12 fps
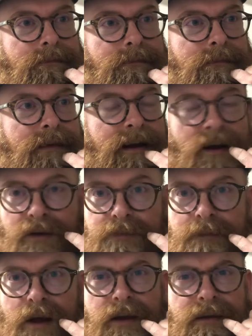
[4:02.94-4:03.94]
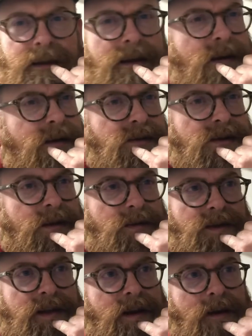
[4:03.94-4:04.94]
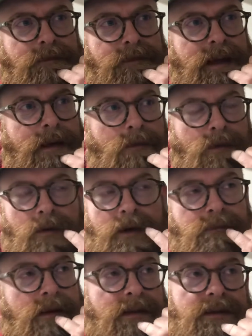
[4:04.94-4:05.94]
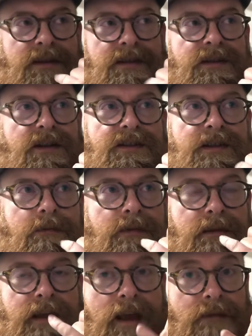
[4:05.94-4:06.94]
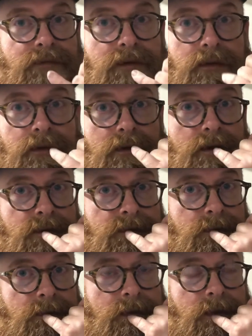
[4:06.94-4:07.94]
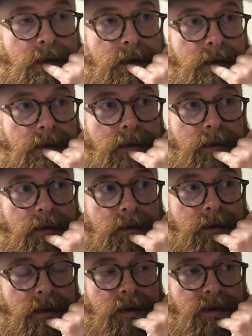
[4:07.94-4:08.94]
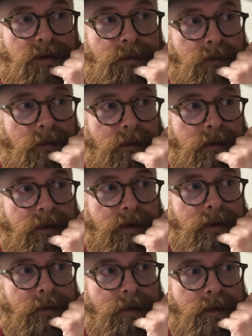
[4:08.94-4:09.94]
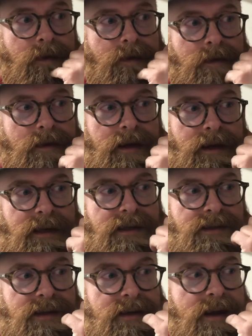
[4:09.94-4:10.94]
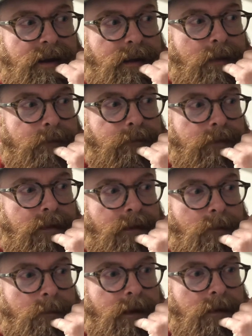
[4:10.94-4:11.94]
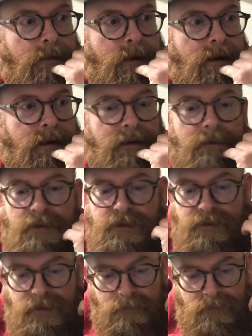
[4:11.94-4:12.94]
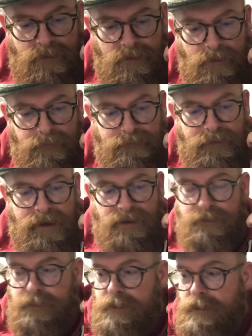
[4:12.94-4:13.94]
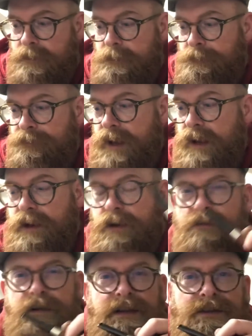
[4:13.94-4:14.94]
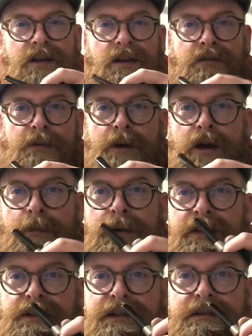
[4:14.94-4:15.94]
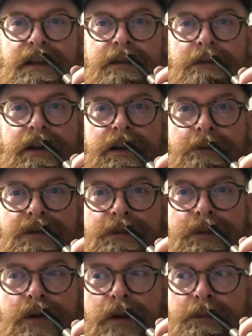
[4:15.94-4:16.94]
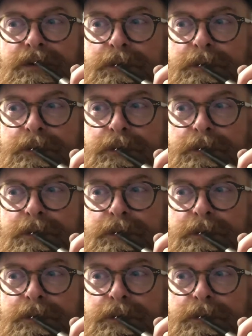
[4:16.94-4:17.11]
I think I chose the colour for that one. I discussed it with Kev, the customer, and he said, yeah, go for it, and I went green, and it was good effect. But I know green's kind of a marmitey thing when it comes to pipes.